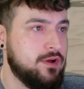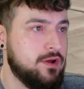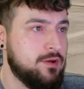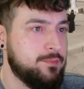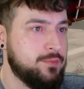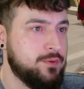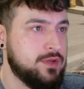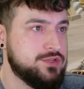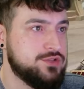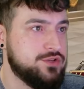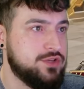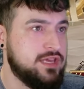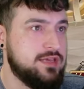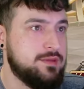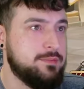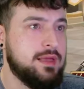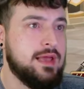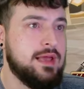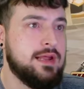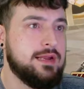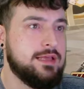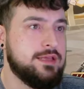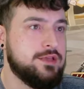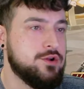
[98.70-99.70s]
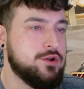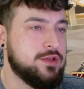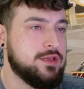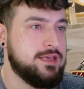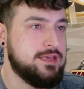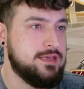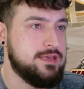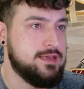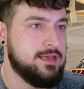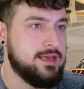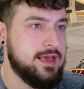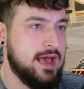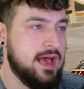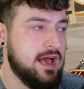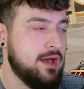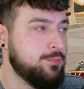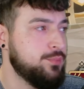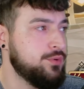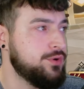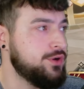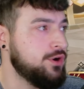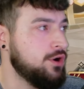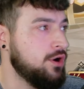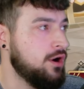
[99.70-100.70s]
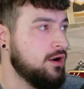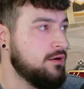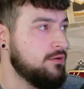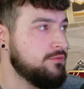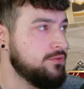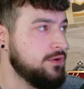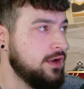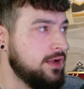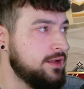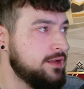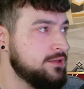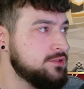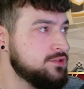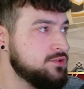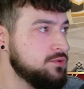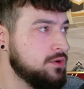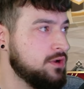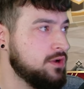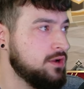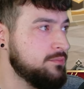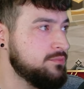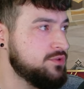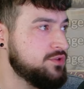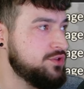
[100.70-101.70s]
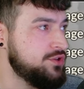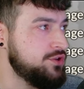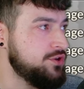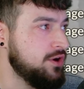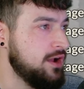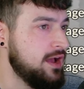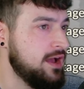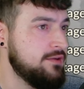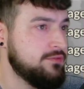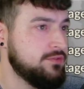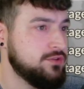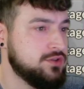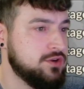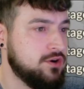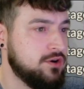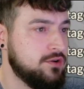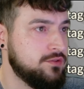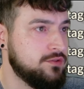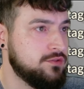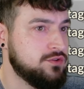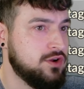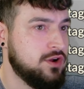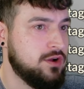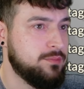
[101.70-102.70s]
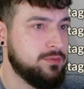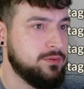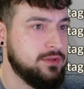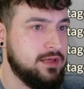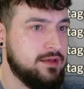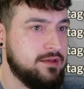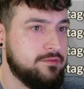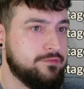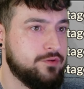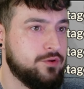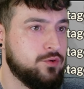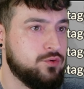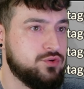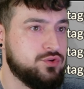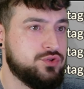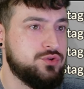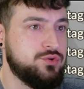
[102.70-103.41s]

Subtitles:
because you keep hitting your key cap when you're offline. So come to your avatar on the top left, go to